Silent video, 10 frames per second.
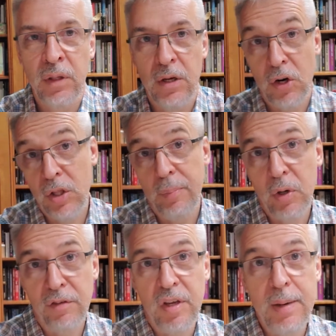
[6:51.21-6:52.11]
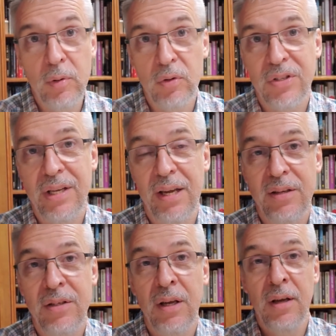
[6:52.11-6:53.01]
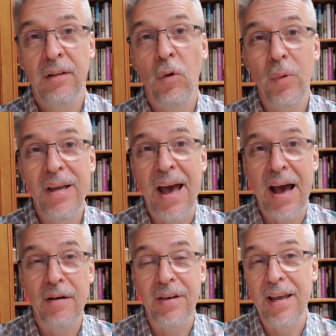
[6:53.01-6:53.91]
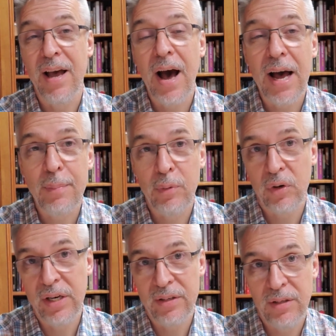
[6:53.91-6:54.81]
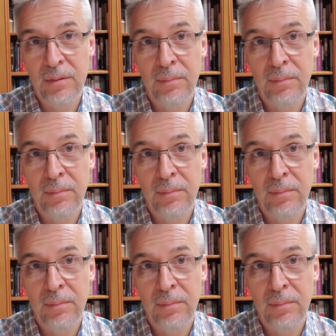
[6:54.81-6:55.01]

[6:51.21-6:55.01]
You know, the book of Hebrews says that we have a high priest,